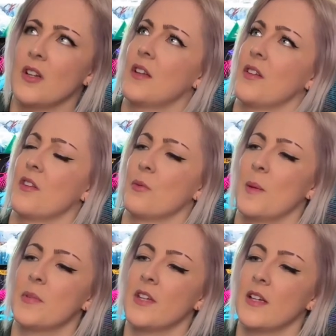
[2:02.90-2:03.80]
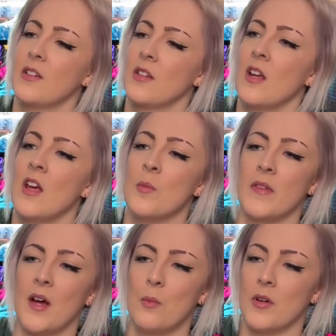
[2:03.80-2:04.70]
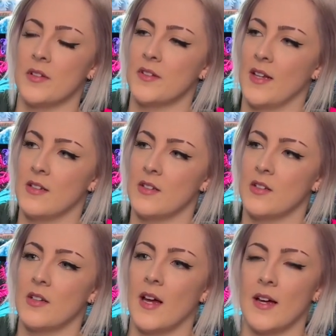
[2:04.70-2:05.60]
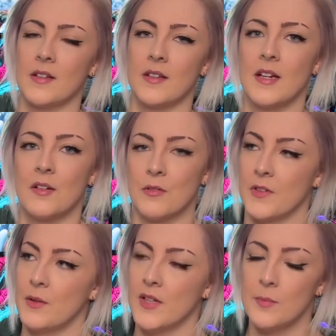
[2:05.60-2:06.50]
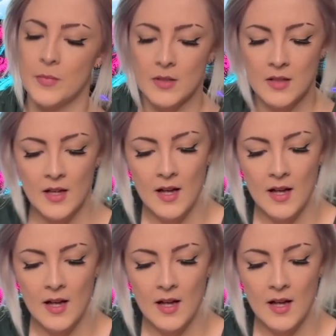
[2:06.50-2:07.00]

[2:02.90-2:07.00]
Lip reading: on their website, but that was sent as a review sample.